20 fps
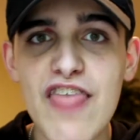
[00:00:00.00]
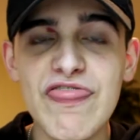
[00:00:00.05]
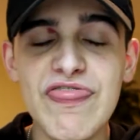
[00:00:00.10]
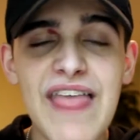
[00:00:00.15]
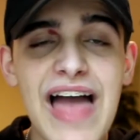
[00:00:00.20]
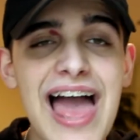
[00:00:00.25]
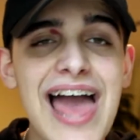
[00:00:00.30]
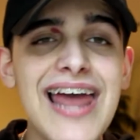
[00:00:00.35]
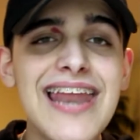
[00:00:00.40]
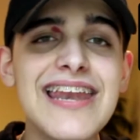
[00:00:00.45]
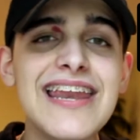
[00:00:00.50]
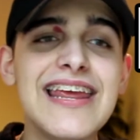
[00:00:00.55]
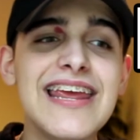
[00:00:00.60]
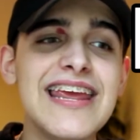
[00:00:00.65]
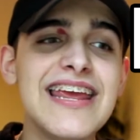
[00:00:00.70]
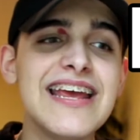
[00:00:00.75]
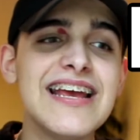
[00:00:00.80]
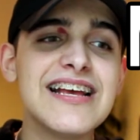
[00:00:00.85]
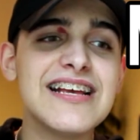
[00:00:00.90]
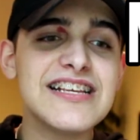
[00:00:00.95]
That
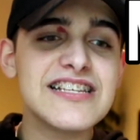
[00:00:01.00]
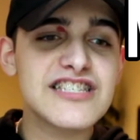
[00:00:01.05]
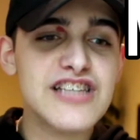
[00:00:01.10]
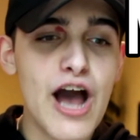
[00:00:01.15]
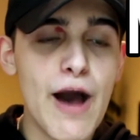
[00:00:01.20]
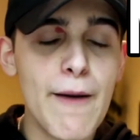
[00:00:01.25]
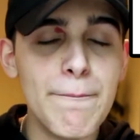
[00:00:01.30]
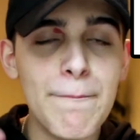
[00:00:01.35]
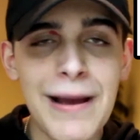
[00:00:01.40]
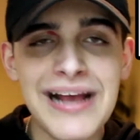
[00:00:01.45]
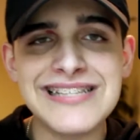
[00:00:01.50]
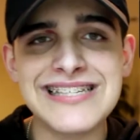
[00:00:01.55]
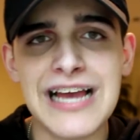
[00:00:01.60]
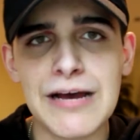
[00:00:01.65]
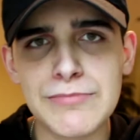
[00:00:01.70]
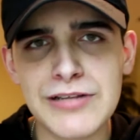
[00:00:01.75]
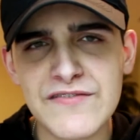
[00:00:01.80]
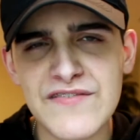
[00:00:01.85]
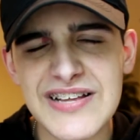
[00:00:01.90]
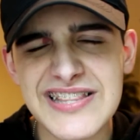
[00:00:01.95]
is amazing.
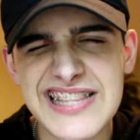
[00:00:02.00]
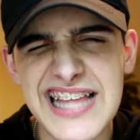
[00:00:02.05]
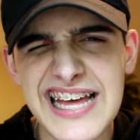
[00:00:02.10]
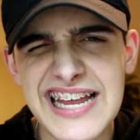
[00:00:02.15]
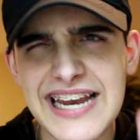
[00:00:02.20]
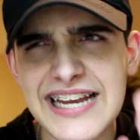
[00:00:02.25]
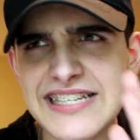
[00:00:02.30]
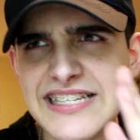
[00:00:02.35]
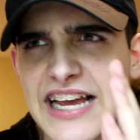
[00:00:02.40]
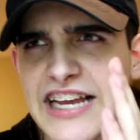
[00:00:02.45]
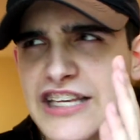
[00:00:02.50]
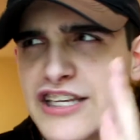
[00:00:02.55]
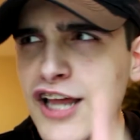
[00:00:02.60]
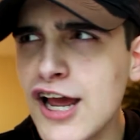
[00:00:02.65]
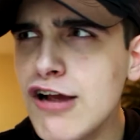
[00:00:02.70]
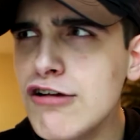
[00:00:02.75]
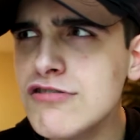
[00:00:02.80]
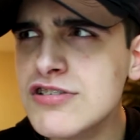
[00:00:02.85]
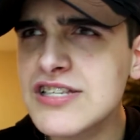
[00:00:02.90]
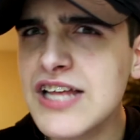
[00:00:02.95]
I believe that is a
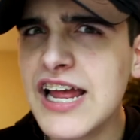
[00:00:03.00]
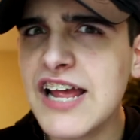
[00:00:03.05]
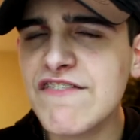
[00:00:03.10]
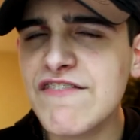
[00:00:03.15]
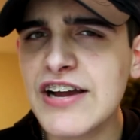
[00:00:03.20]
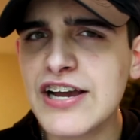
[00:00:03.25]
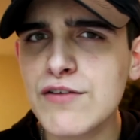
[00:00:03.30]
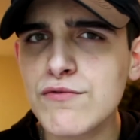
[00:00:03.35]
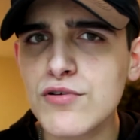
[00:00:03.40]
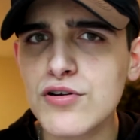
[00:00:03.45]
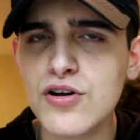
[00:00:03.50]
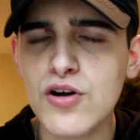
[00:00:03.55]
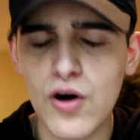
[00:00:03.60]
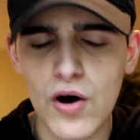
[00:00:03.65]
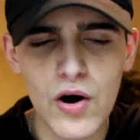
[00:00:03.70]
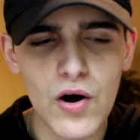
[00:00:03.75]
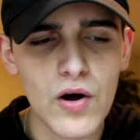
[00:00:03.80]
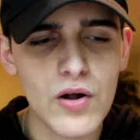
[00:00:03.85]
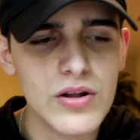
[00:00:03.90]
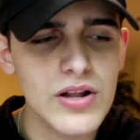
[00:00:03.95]
Tuesday, if I can
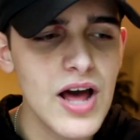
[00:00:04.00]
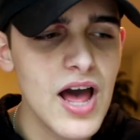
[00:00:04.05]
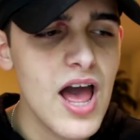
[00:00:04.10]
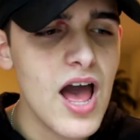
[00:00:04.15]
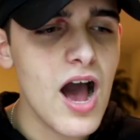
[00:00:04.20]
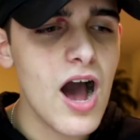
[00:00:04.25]
recall,